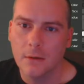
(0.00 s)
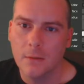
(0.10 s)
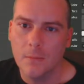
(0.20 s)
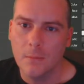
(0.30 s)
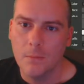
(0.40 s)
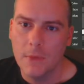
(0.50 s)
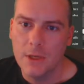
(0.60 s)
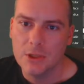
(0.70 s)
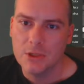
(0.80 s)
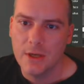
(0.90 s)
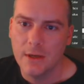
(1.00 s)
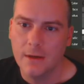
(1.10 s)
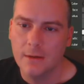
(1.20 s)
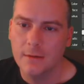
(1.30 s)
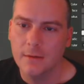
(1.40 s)
mix
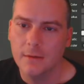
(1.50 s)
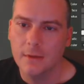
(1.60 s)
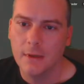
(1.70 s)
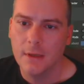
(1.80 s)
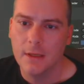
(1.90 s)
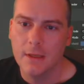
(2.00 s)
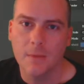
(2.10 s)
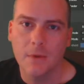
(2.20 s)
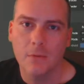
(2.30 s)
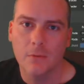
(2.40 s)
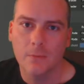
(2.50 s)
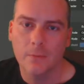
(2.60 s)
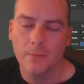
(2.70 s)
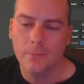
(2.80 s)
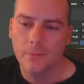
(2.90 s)
shader in the middle.
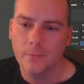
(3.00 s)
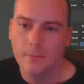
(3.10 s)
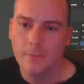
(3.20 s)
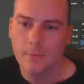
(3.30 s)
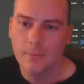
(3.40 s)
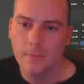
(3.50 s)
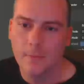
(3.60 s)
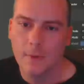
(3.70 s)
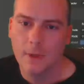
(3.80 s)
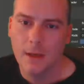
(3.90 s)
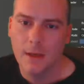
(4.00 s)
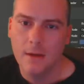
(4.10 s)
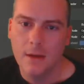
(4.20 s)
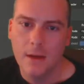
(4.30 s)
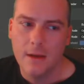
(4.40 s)
Okay,
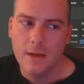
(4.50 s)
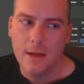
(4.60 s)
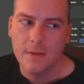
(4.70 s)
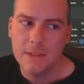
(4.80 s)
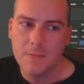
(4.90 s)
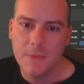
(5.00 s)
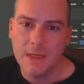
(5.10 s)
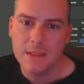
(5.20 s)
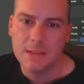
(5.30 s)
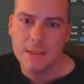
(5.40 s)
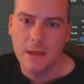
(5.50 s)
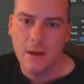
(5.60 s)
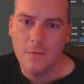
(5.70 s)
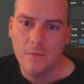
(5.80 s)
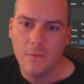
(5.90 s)
now this
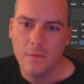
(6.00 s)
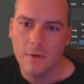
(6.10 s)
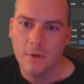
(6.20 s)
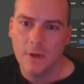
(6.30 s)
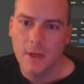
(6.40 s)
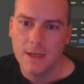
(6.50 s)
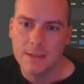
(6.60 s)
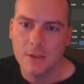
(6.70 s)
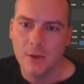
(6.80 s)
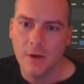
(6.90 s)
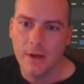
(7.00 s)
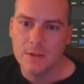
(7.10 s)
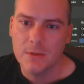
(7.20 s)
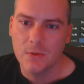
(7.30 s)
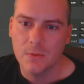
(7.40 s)
BSDF has to go down
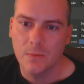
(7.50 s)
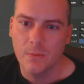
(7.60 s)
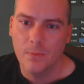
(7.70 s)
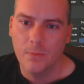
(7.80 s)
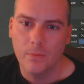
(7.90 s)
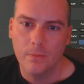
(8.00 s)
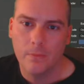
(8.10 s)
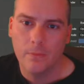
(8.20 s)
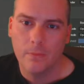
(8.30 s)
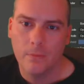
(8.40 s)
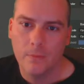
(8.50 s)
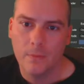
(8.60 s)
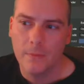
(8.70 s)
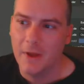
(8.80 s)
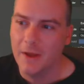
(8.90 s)
to the
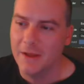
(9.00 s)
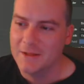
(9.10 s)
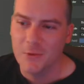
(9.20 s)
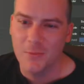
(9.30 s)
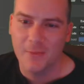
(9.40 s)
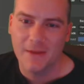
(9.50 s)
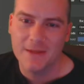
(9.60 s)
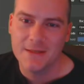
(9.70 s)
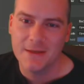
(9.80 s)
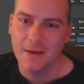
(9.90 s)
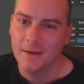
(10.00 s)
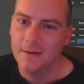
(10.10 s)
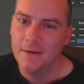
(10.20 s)
it's gone black, that's okay.